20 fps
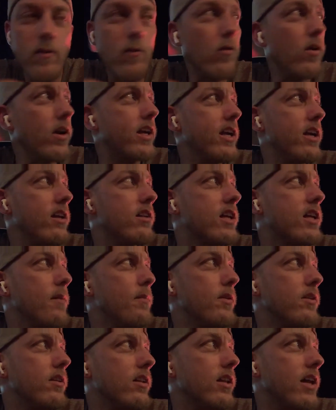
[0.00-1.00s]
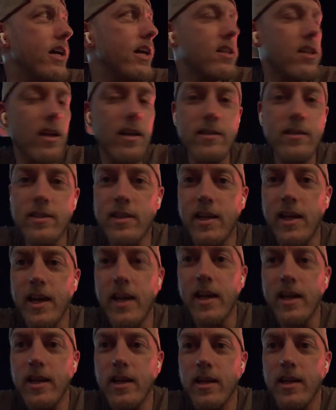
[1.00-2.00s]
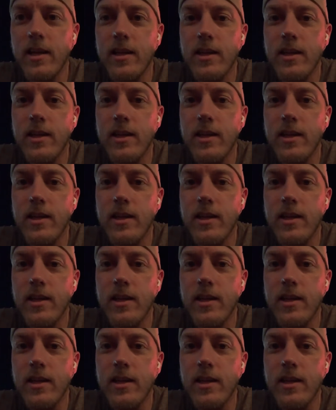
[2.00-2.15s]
Ricky's keeping the lights on today.